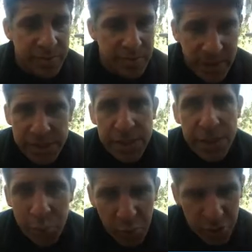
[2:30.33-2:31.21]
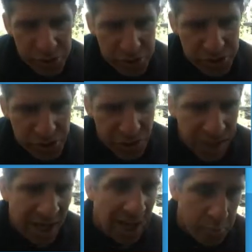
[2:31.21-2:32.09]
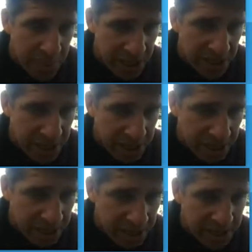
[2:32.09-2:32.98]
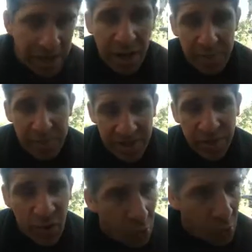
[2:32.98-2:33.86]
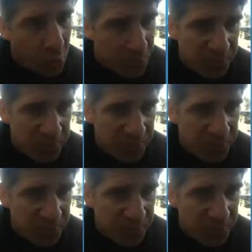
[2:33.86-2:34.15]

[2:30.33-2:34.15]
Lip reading: Kissing your parts. I mean the whole.